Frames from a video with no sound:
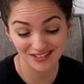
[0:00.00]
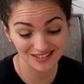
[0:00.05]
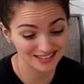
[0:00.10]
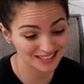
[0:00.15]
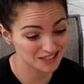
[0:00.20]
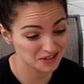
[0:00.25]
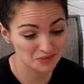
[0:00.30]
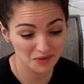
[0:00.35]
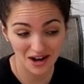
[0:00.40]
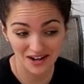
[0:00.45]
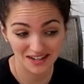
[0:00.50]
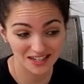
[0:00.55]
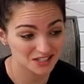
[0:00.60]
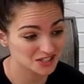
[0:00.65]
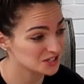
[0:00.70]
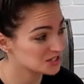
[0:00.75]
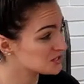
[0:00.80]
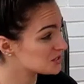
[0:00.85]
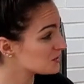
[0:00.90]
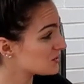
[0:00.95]
so I was like, why
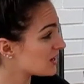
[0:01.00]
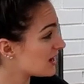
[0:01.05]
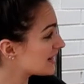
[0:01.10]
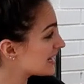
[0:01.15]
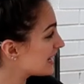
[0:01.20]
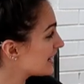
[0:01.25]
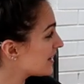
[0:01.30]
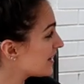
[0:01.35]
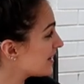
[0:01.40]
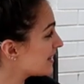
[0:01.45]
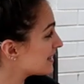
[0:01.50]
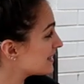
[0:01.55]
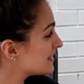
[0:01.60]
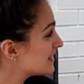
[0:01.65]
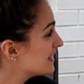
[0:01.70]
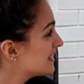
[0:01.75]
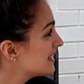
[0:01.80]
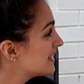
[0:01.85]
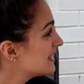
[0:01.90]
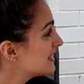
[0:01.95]
not just do it out here
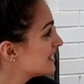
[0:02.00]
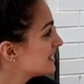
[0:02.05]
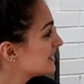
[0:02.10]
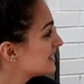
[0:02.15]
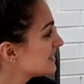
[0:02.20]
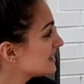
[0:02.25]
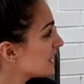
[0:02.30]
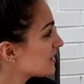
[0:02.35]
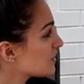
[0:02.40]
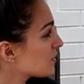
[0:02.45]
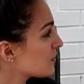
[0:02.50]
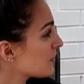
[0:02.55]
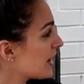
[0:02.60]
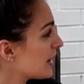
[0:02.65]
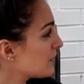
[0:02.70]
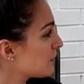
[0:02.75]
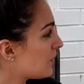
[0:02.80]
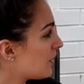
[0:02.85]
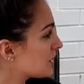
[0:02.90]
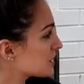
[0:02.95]
and let the
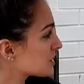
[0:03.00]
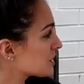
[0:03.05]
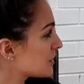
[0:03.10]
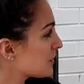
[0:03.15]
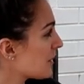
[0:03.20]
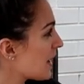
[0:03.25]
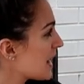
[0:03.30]
rain wash it